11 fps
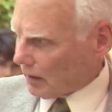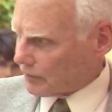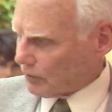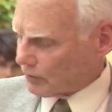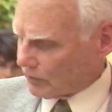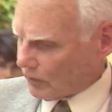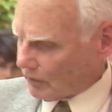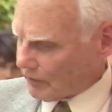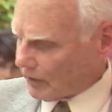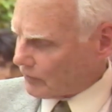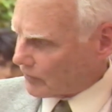I don't
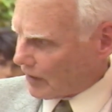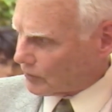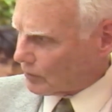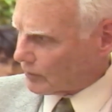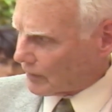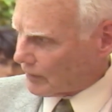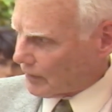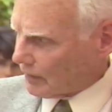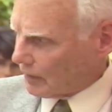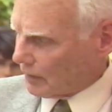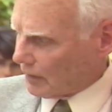know of any scheduled at
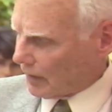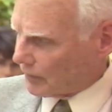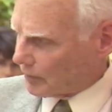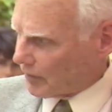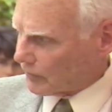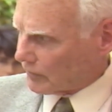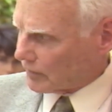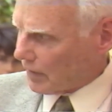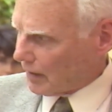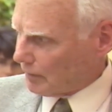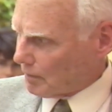the uh, at the present
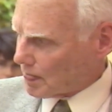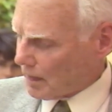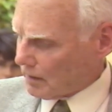time.